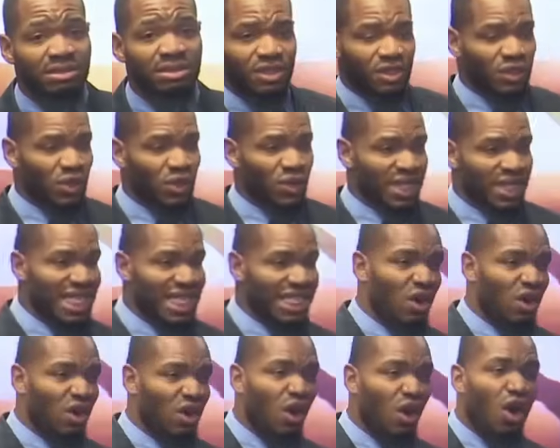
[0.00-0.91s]
So he
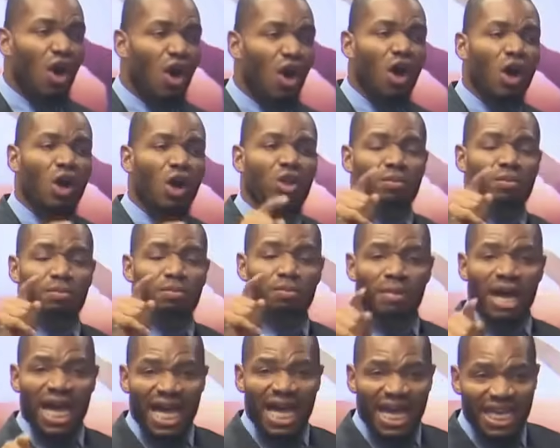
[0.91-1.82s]
said, All
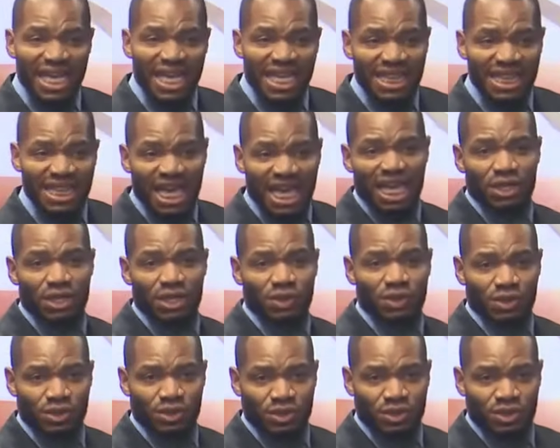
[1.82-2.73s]
mine are
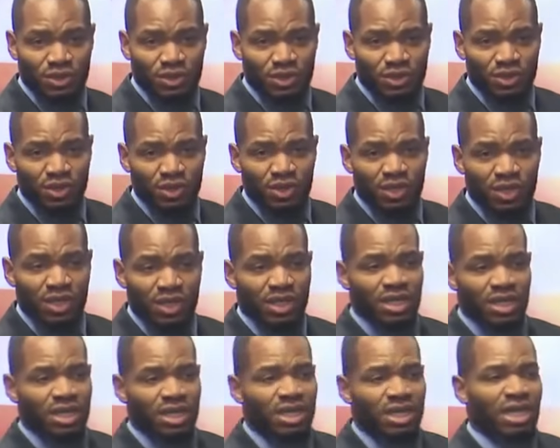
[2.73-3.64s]
yours,
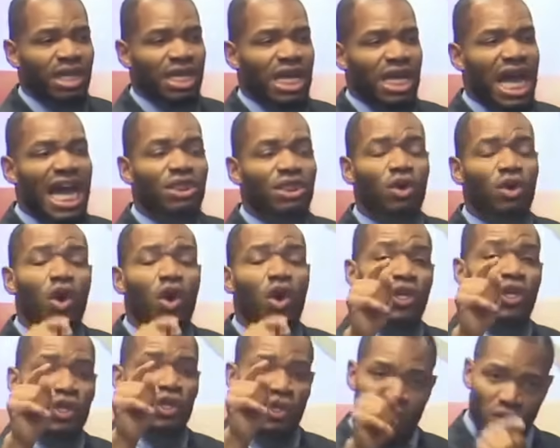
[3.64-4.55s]
and
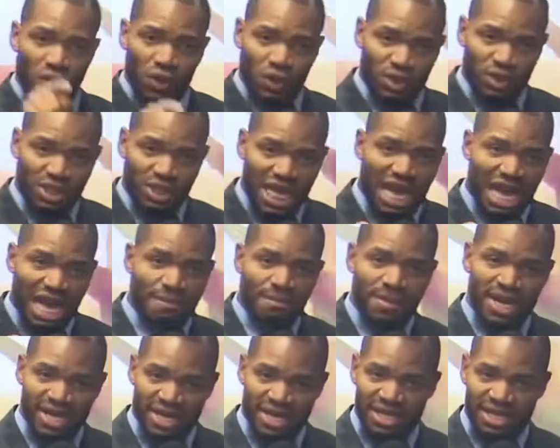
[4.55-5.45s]
all yours are
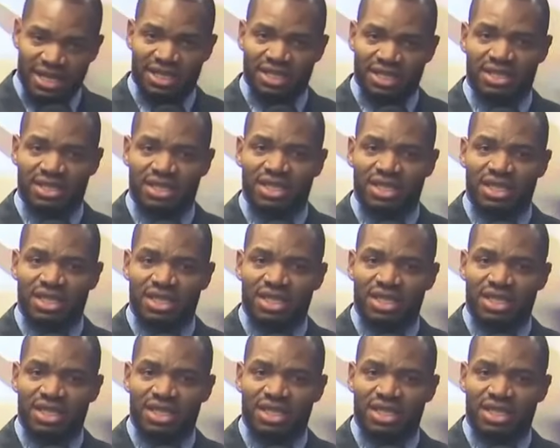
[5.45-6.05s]
mine.